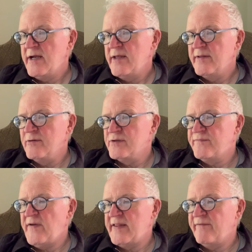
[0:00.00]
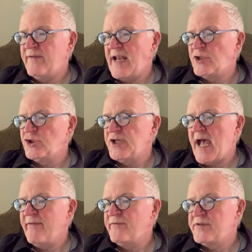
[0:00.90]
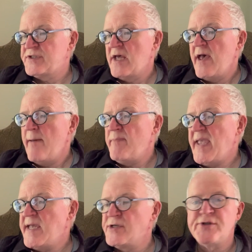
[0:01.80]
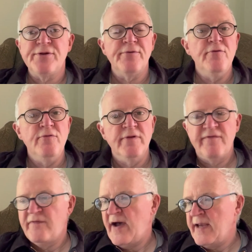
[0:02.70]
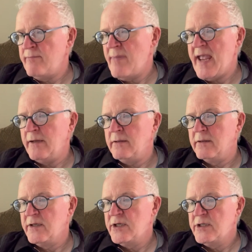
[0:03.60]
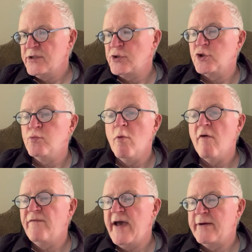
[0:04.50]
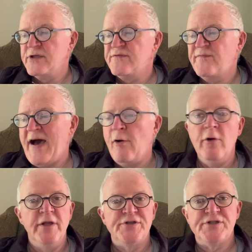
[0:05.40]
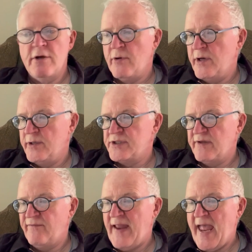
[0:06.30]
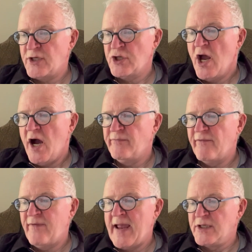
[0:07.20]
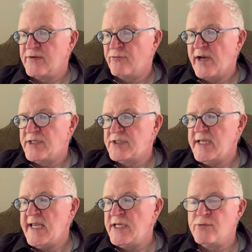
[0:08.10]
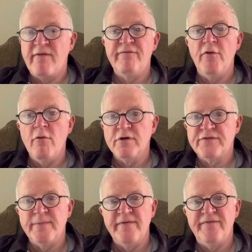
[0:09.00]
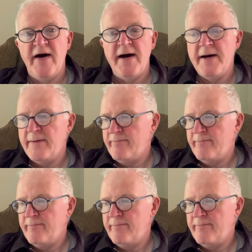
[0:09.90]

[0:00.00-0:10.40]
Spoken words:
Those feather-flecked shafts pierced through the fine mail. Such warfare is foul that so hurts the flesh of the flanks of great steeds when fought from afar.